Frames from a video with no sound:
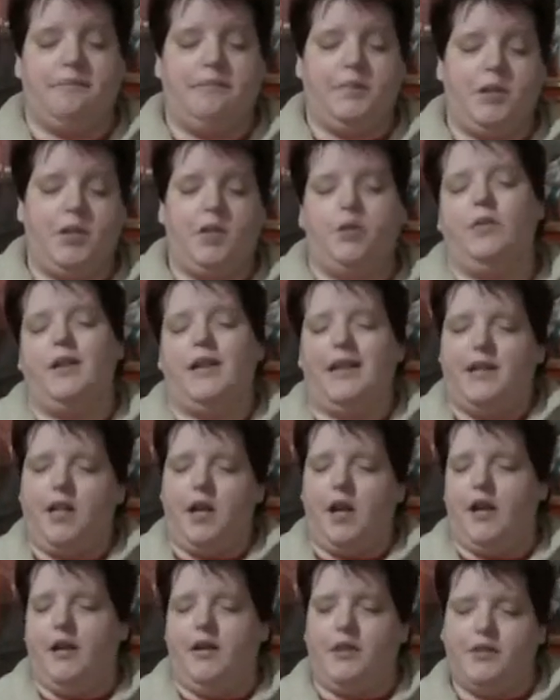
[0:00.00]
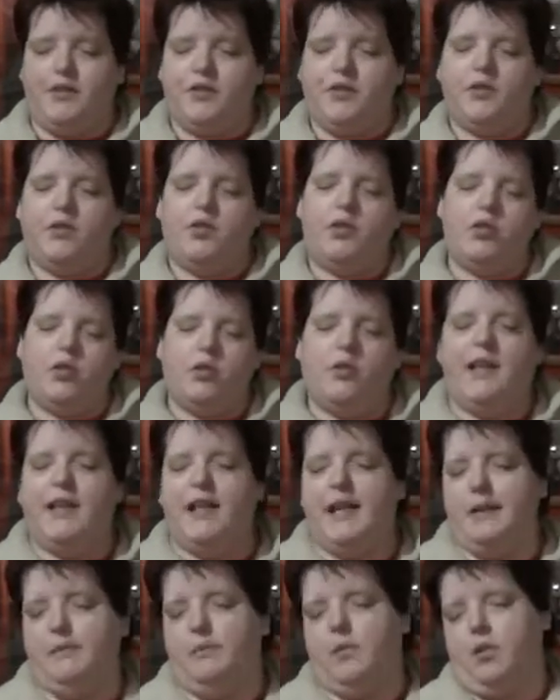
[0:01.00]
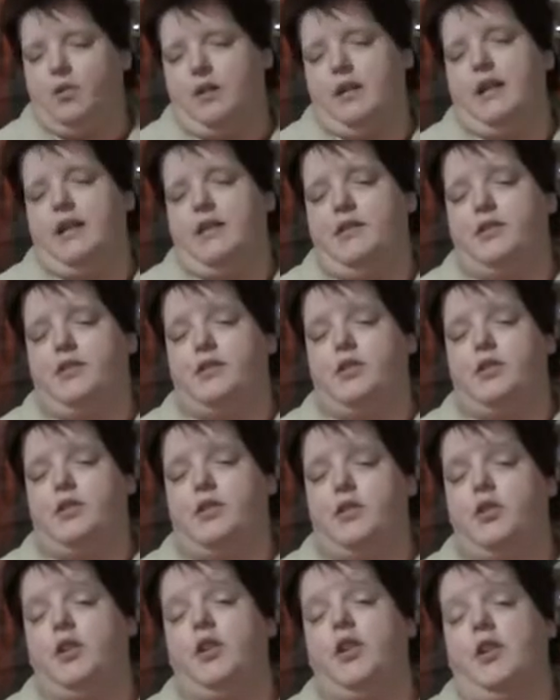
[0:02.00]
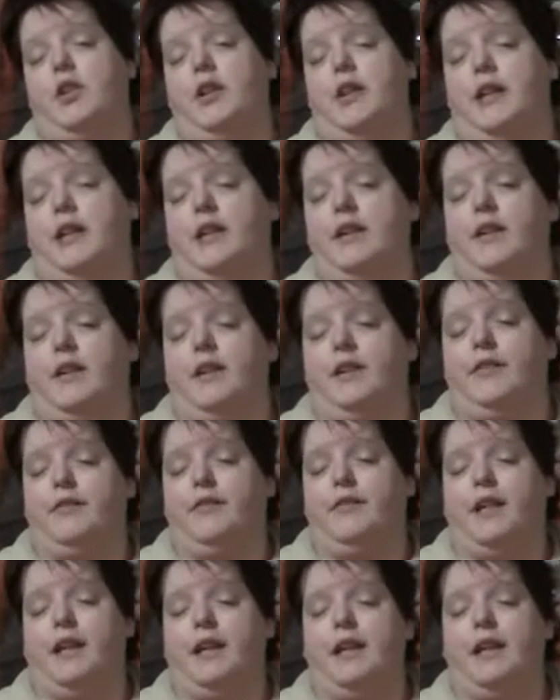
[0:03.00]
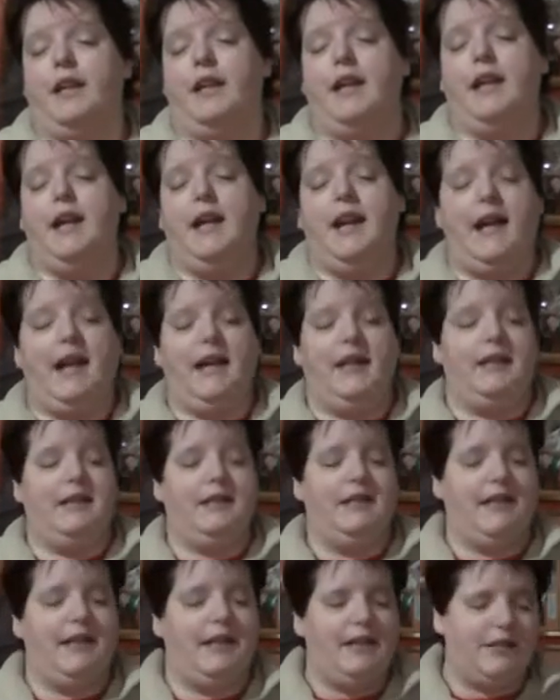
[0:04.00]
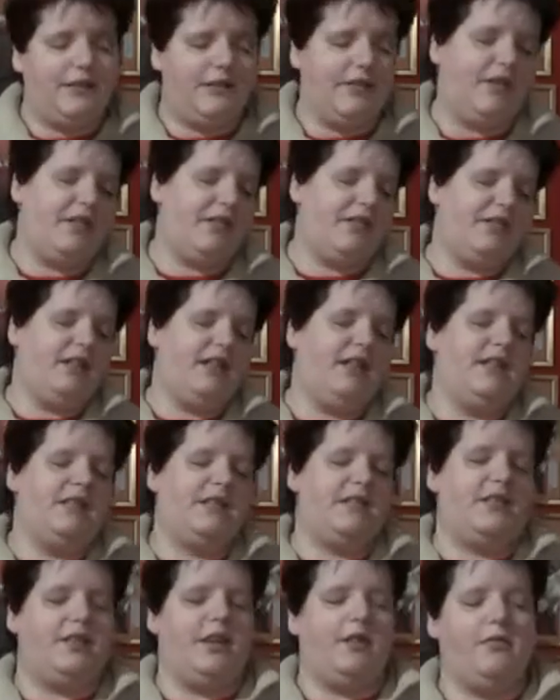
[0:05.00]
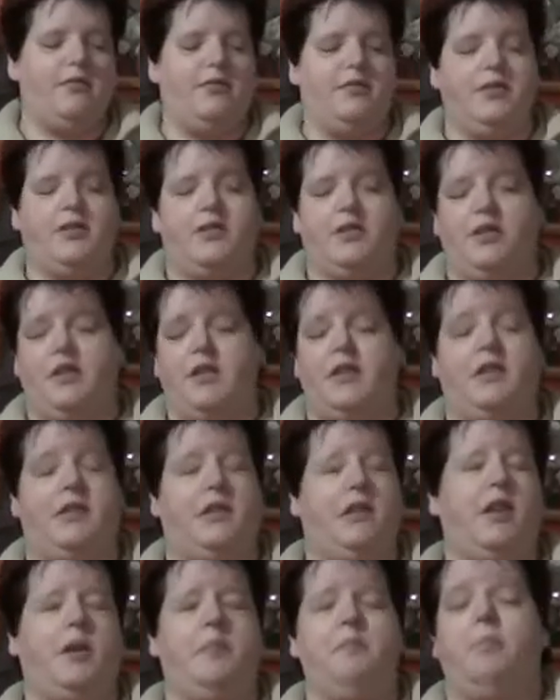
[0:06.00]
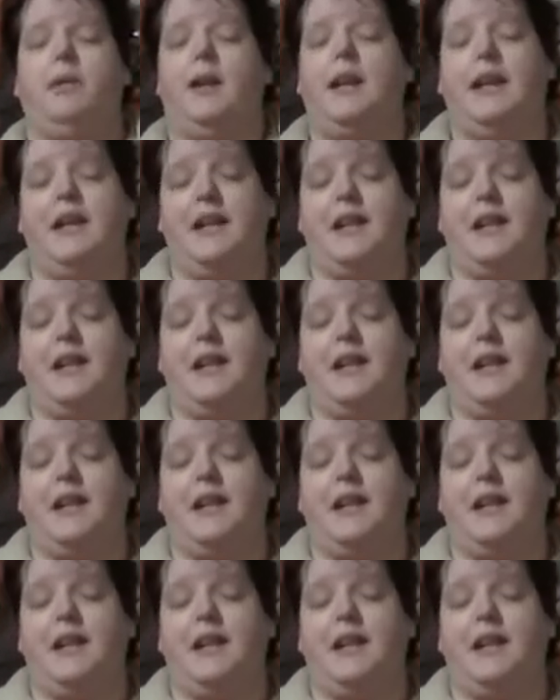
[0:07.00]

you need her to join him on this journey kind of thing, and it's nice that it shows that she completely